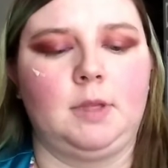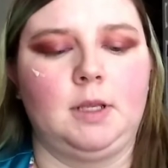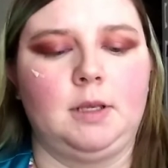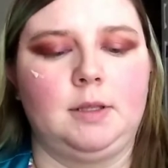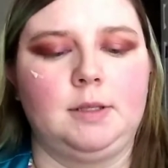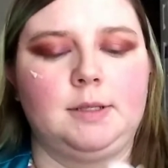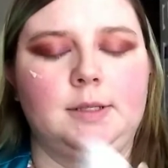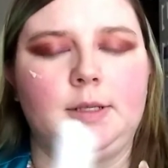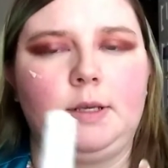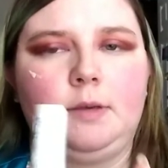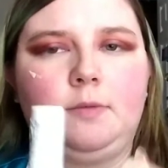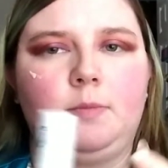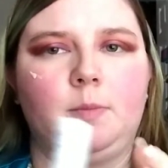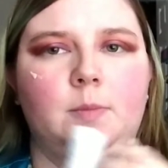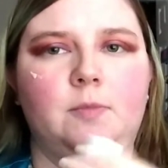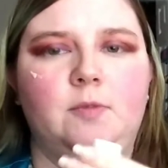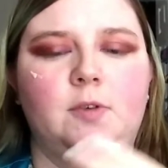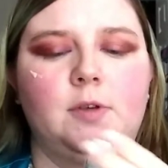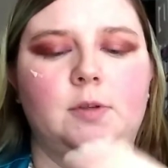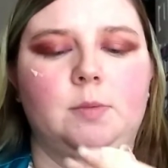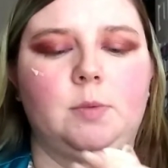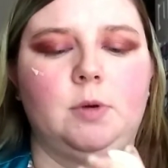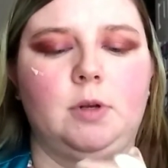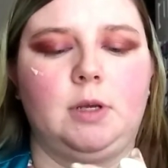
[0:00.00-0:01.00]
This thing
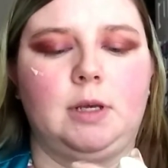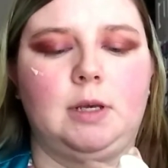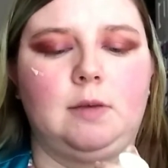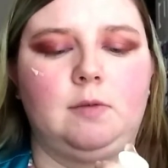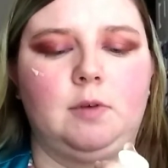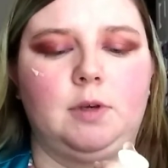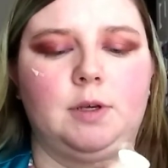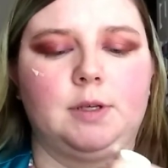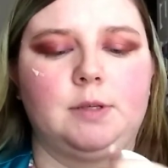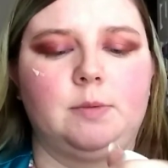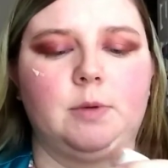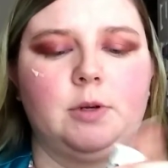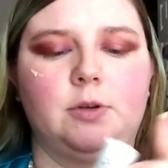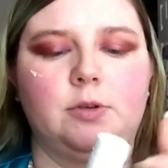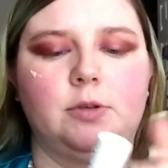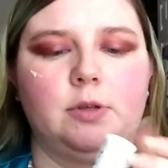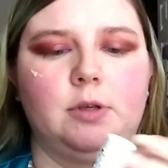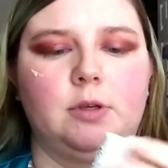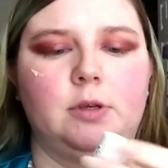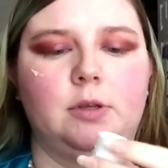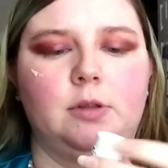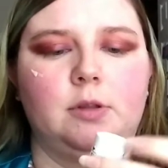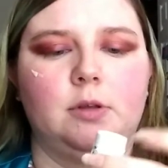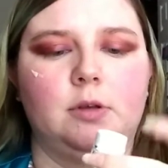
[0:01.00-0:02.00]
feels pretty heavy,
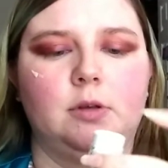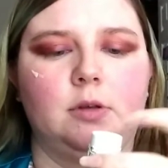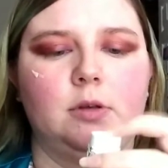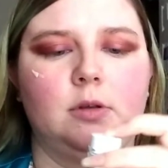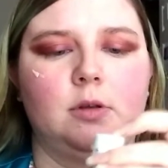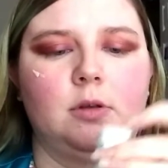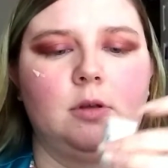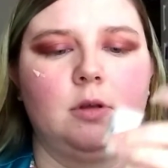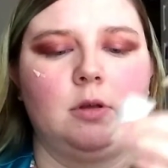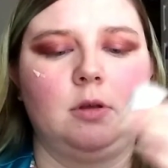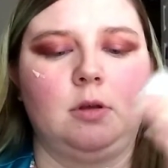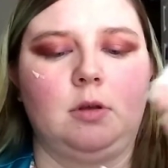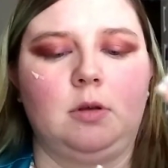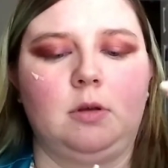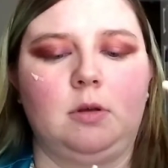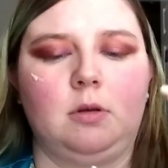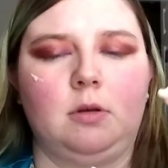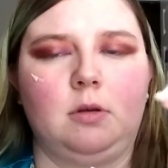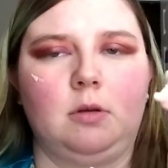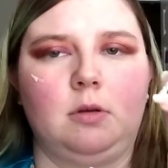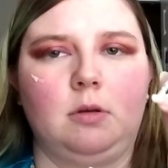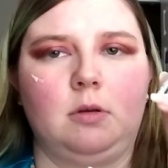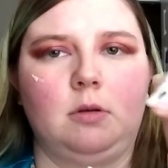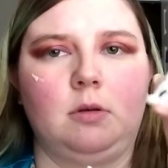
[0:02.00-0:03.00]
especially the
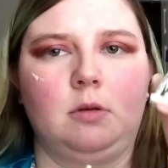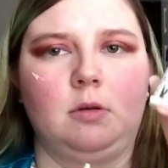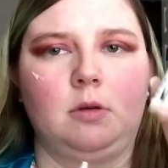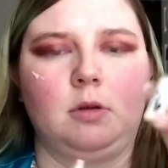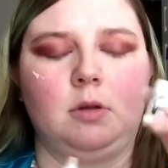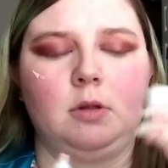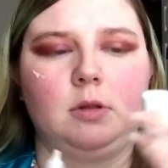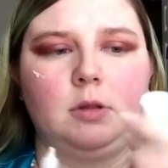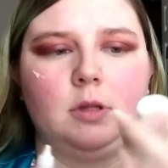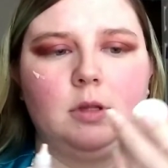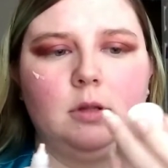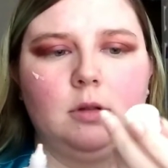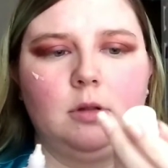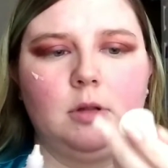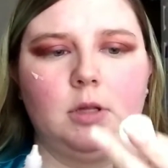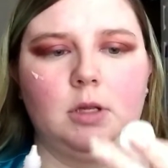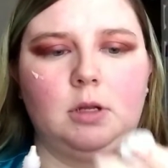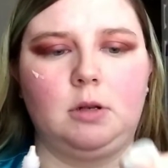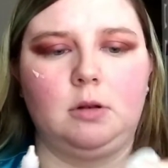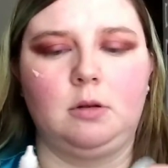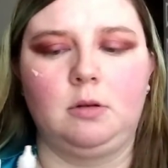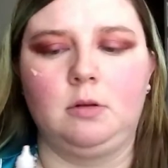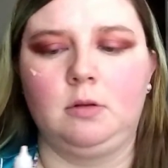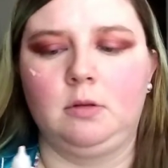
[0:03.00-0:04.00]

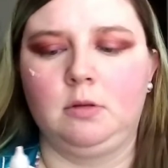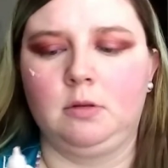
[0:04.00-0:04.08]
lid.